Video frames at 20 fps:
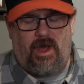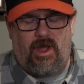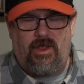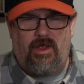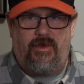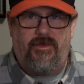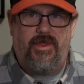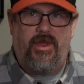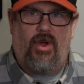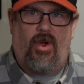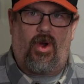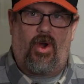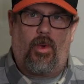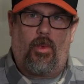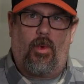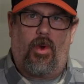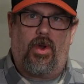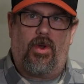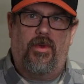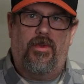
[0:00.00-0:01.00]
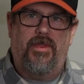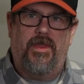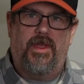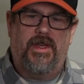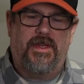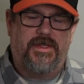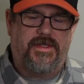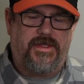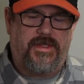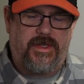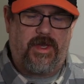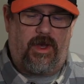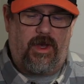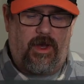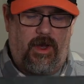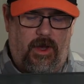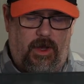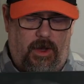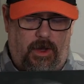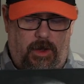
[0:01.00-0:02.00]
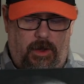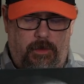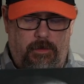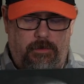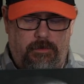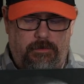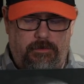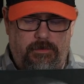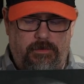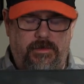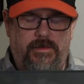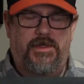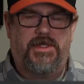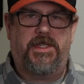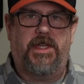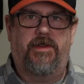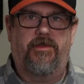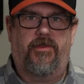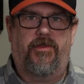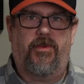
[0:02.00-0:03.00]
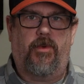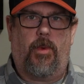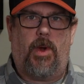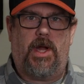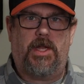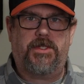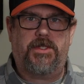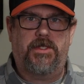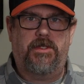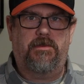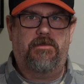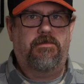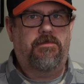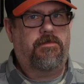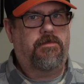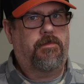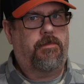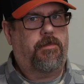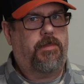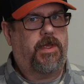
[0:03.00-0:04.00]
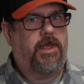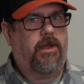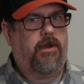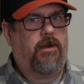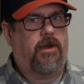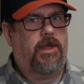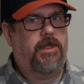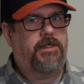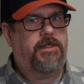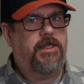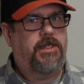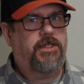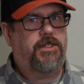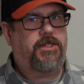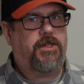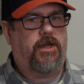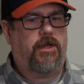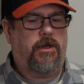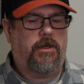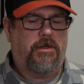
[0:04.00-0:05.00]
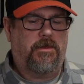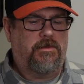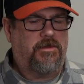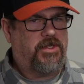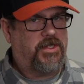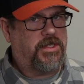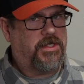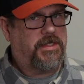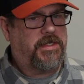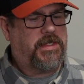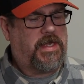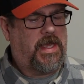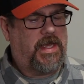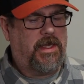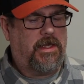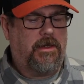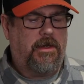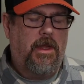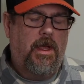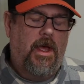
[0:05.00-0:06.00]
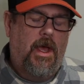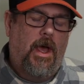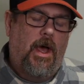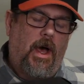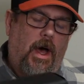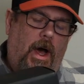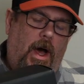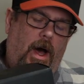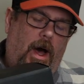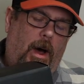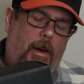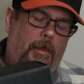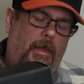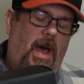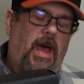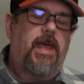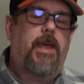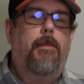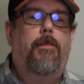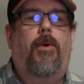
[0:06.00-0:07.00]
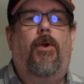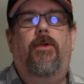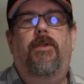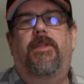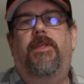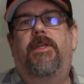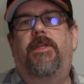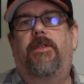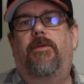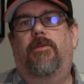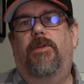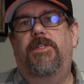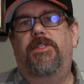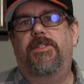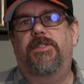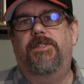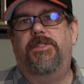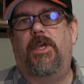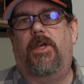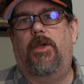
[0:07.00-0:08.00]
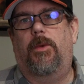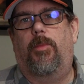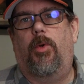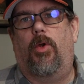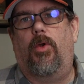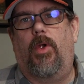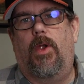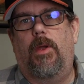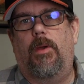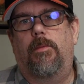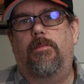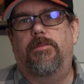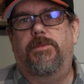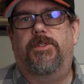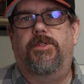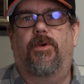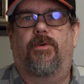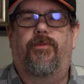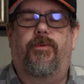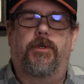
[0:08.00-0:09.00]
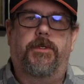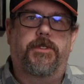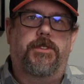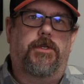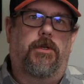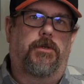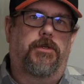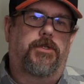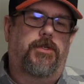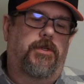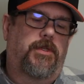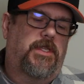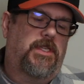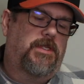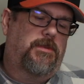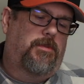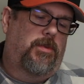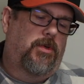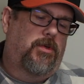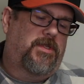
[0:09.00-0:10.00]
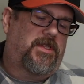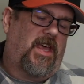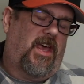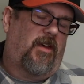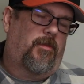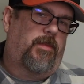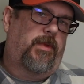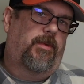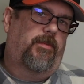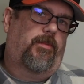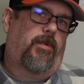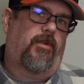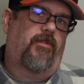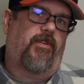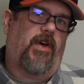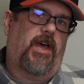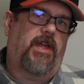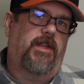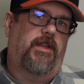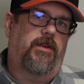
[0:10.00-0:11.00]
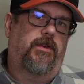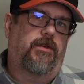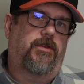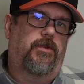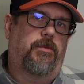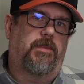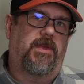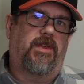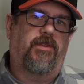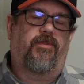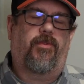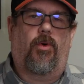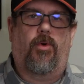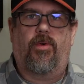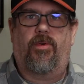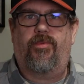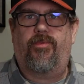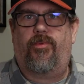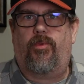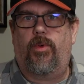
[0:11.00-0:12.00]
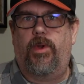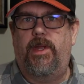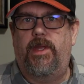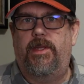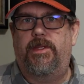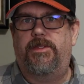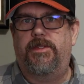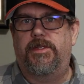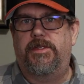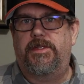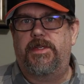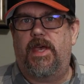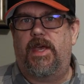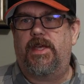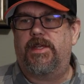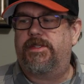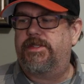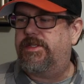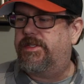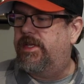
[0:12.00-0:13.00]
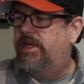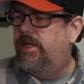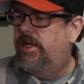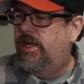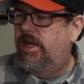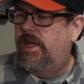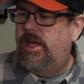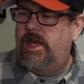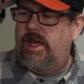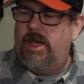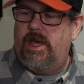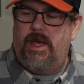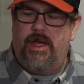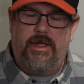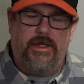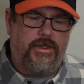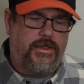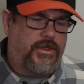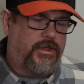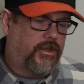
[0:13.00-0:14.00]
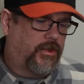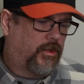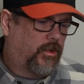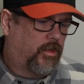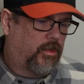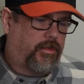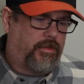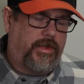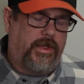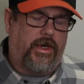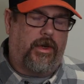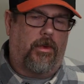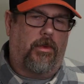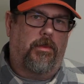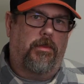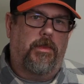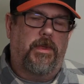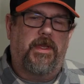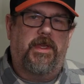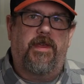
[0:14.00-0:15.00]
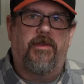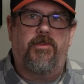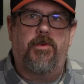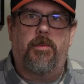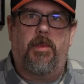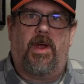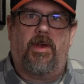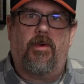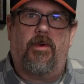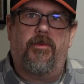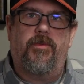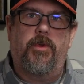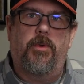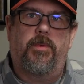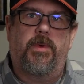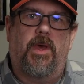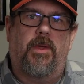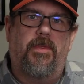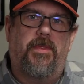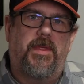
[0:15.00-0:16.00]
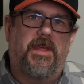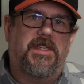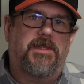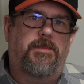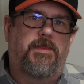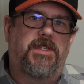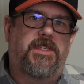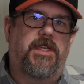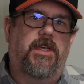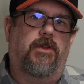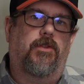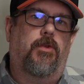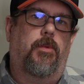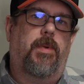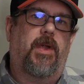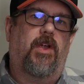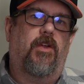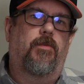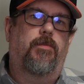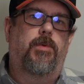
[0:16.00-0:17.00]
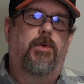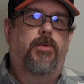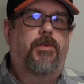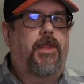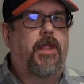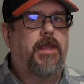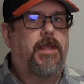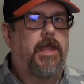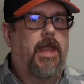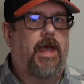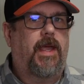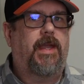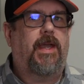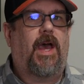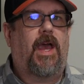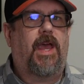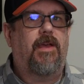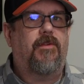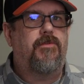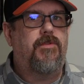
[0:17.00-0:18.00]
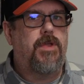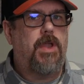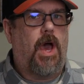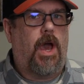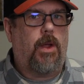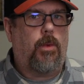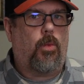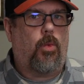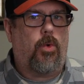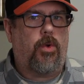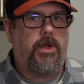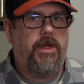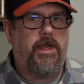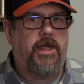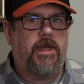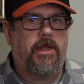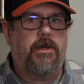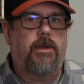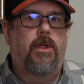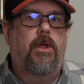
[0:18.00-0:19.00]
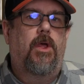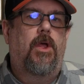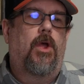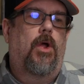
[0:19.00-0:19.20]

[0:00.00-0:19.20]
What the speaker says: I love the artwork on this. Steve, if you're watching, it'd be a great t-shirt, just saying. I am part of the Indy Ridge Insider program, so full disclosure, these boots have been provided to me for free to test and to, give you my review. Now, this particular pair of boot, the Night, I have not worn yet.